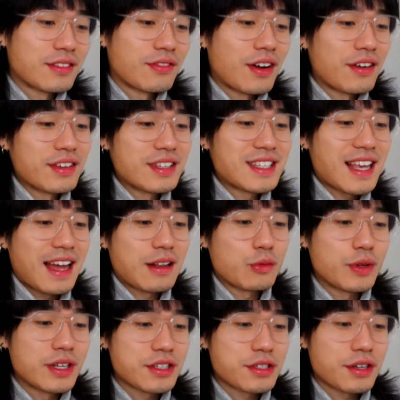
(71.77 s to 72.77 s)
very sad
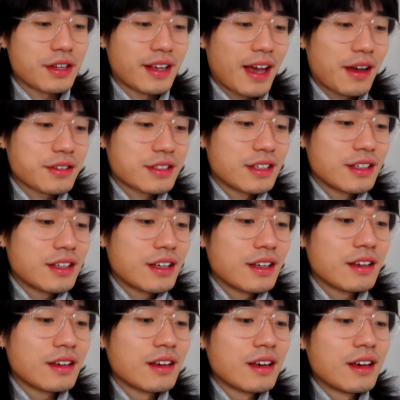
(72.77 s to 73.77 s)
winter in
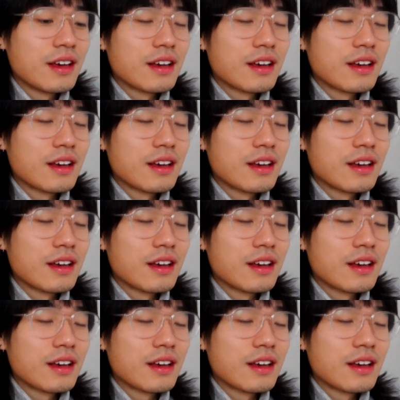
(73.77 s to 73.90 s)
Helsinki,